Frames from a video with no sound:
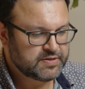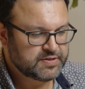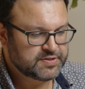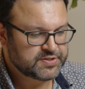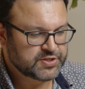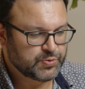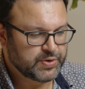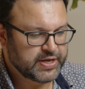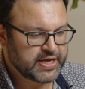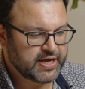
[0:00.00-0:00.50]

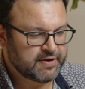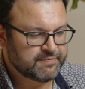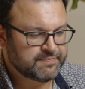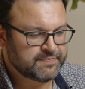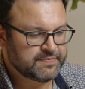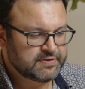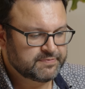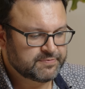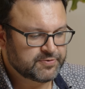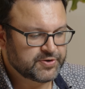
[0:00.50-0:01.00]
So we
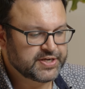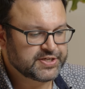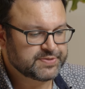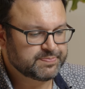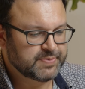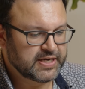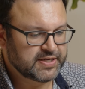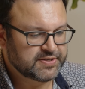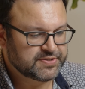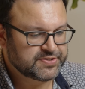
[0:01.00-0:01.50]
have for each
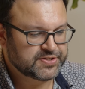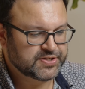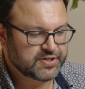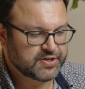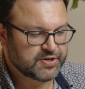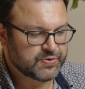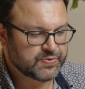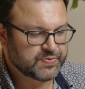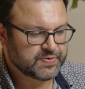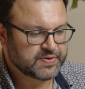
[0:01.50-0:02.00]

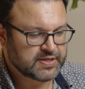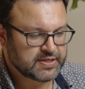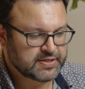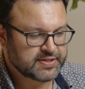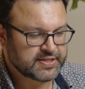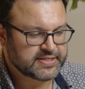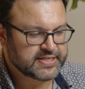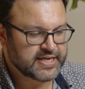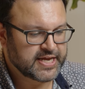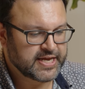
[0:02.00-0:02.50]
milestone,
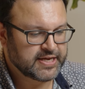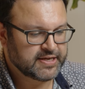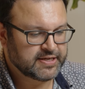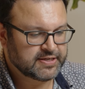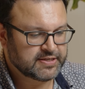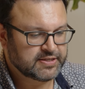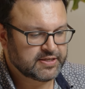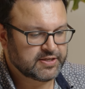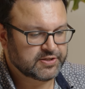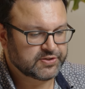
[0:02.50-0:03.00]
the date,
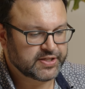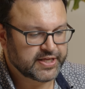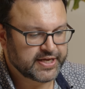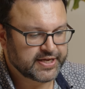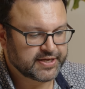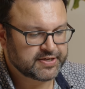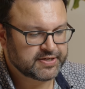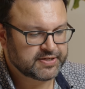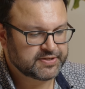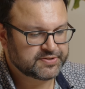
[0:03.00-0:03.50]
a
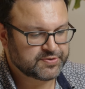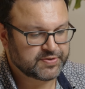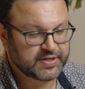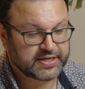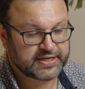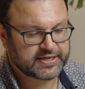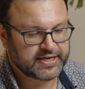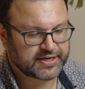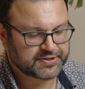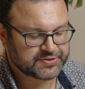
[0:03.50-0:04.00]
link so they
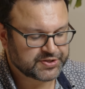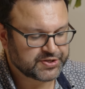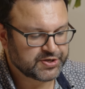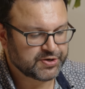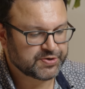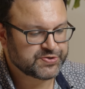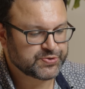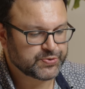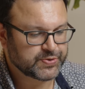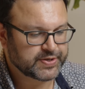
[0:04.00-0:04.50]
can actually
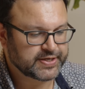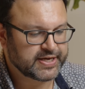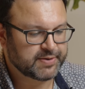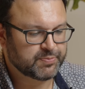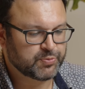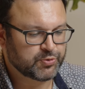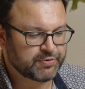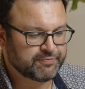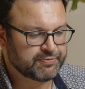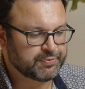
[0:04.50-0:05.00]
go to it, get
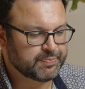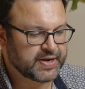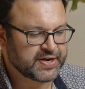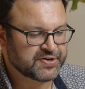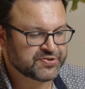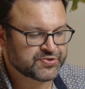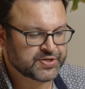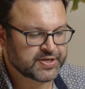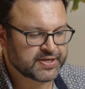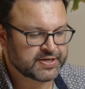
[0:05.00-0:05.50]
more
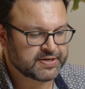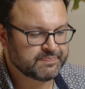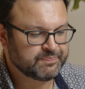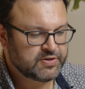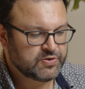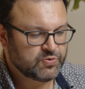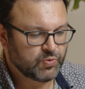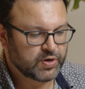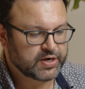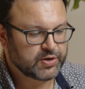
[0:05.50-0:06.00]
information,
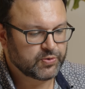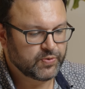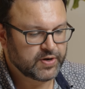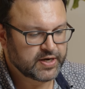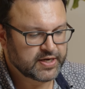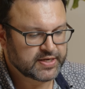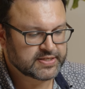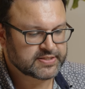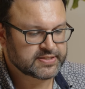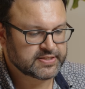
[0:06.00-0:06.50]
what it
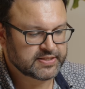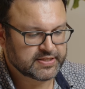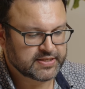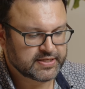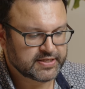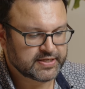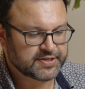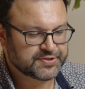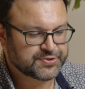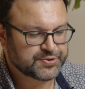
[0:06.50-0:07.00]
was in
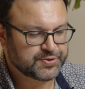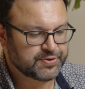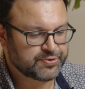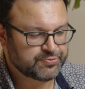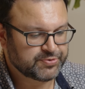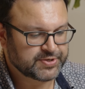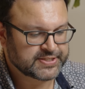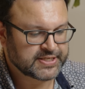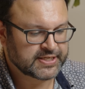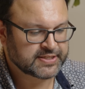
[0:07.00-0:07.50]
a 2 to
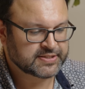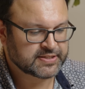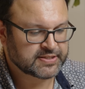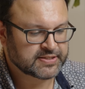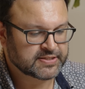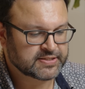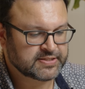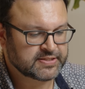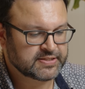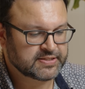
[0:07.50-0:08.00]
3
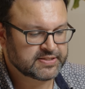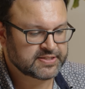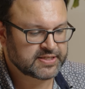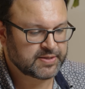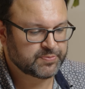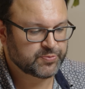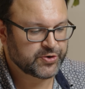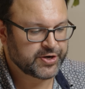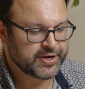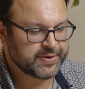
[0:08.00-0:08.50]
sentence
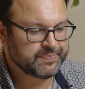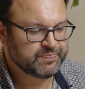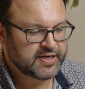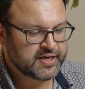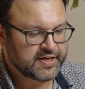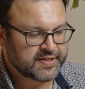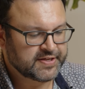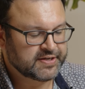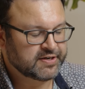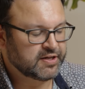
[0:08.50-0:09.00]
summary,
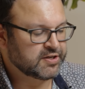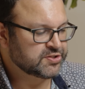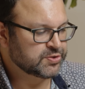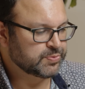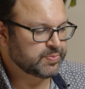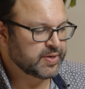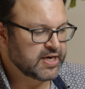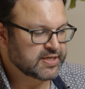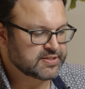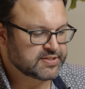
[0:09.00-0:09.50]
and then also
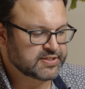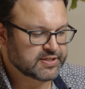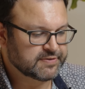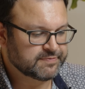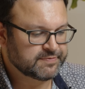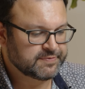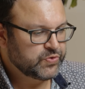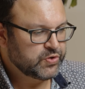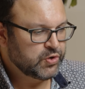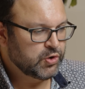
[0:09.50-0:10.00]

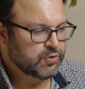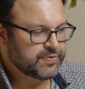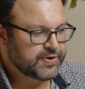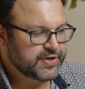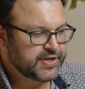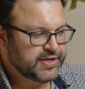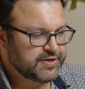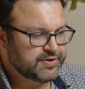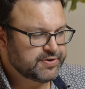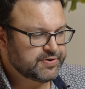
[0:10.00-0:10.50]
positive. Over
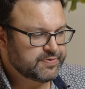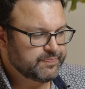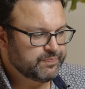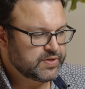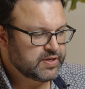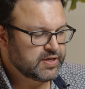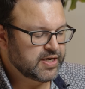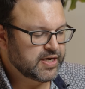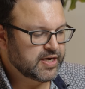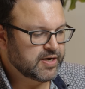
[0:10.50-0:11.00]
here,
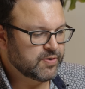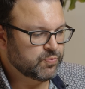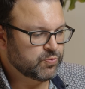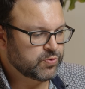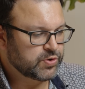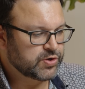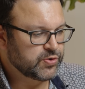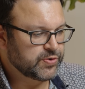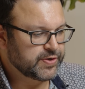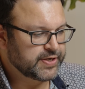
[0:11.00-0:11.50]

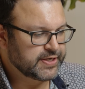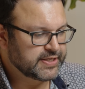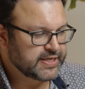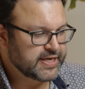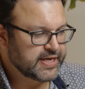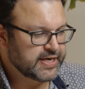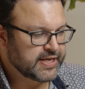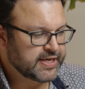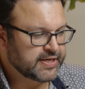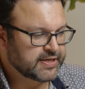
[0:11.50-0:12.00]
we're going and
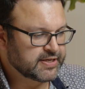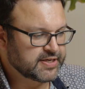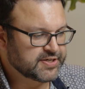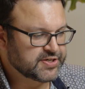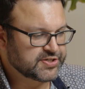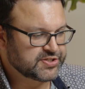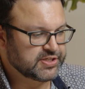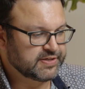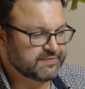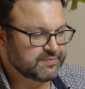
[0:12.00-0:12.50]
getting
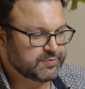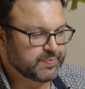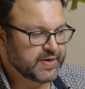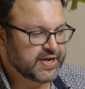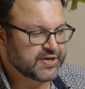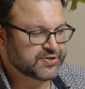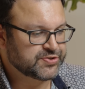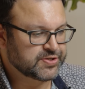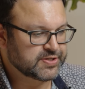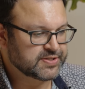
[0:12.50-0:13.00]
additional
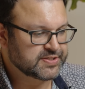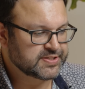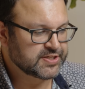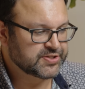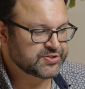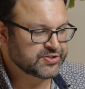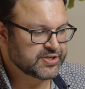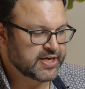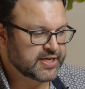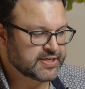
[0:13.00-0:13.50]
information
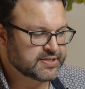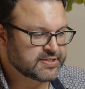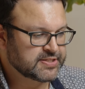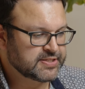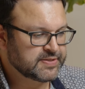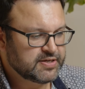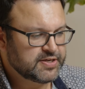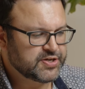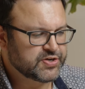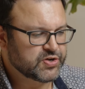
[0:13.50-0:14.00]
such as,
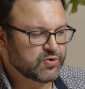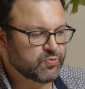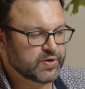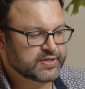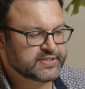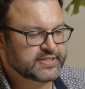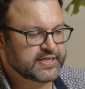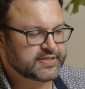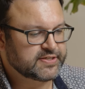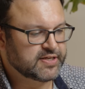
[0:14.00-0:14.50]

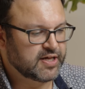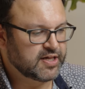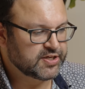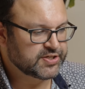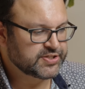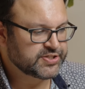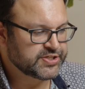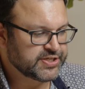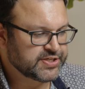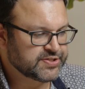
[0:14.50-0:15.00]
what
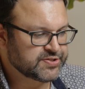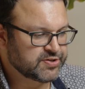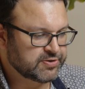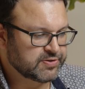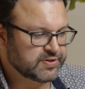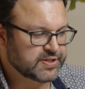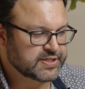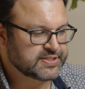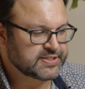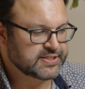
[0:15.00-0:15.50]
technologies are
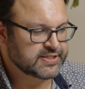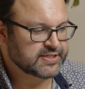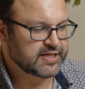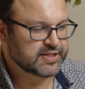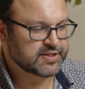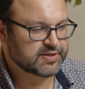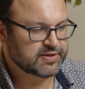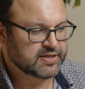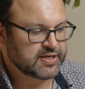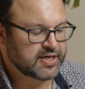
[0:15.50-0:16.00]
listed
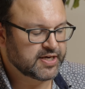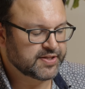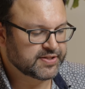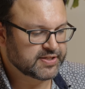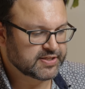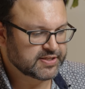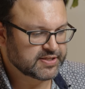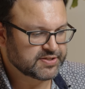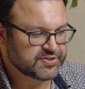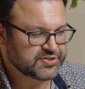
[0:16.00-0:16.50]
on
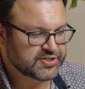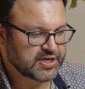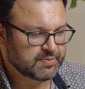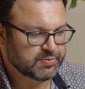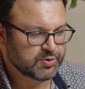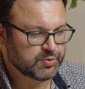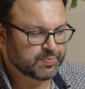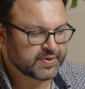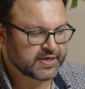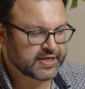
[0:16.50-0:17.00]
the job
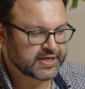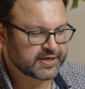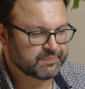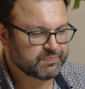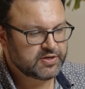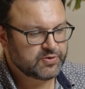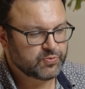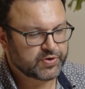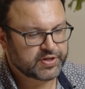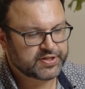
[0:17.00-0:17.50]
opening,
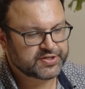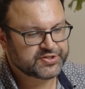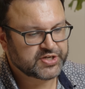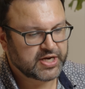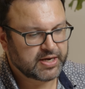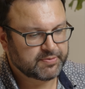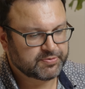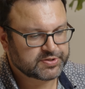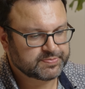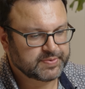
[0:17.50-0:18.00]
what are the
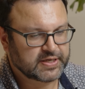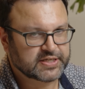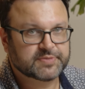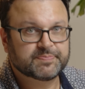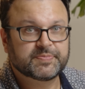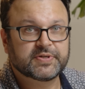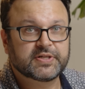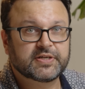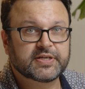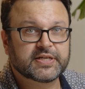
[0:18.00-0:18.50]
job
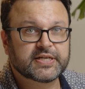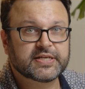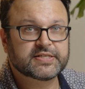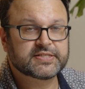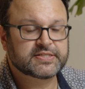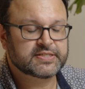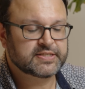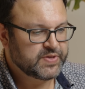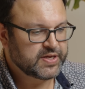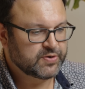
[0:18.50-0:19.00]

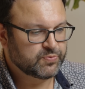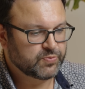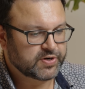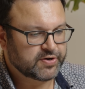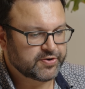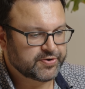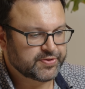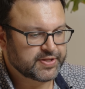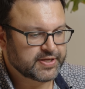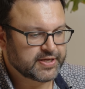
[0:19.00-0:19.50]
responsibilities, and what
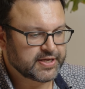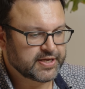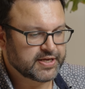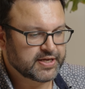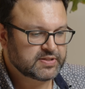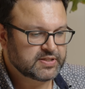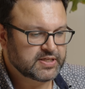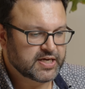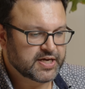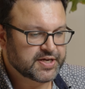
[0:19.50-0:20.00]
are the
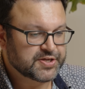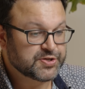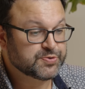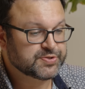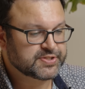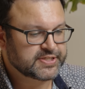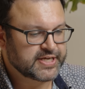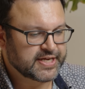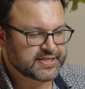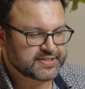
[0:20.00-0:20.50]

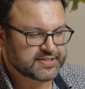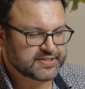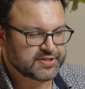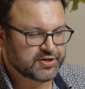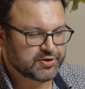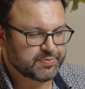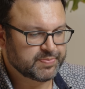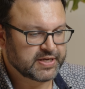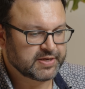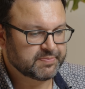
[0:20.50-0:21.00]
use cases that
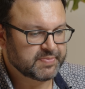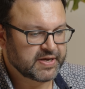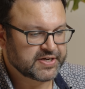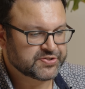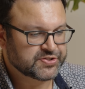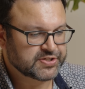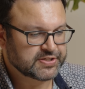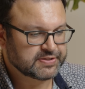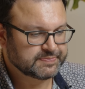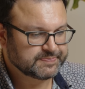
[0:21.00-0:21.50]
are being
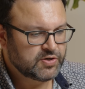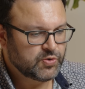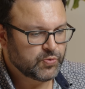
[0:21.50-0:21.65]
mentioned.